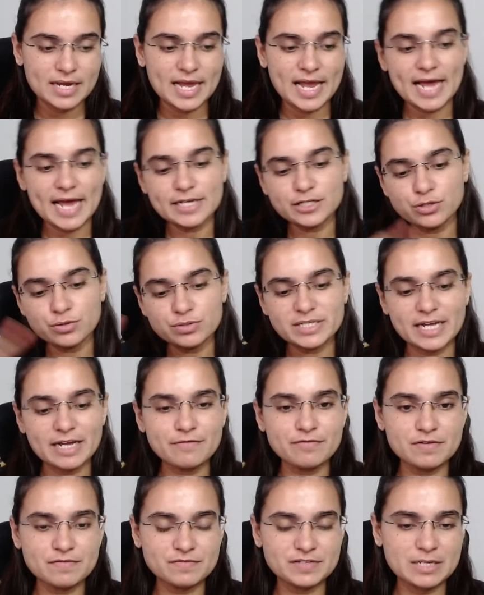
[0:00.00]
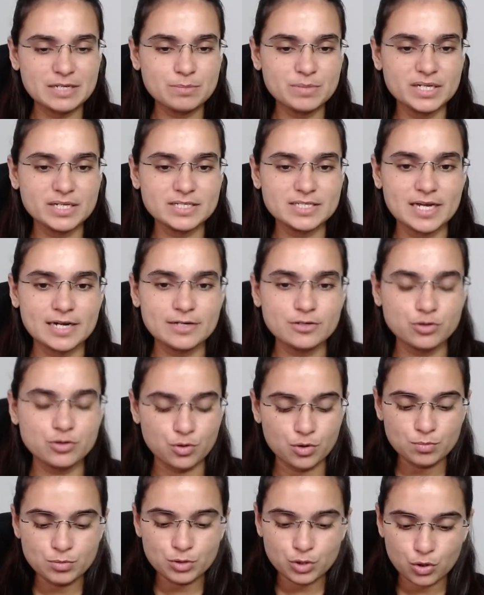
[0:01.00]
and you take 15 minutes at
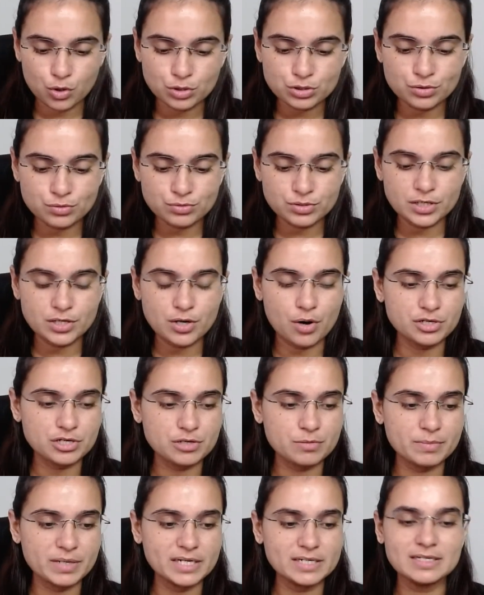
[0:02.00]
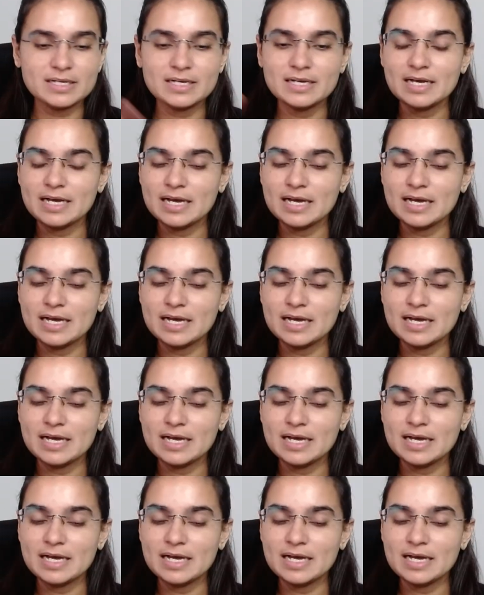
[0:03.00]
home, go through the document,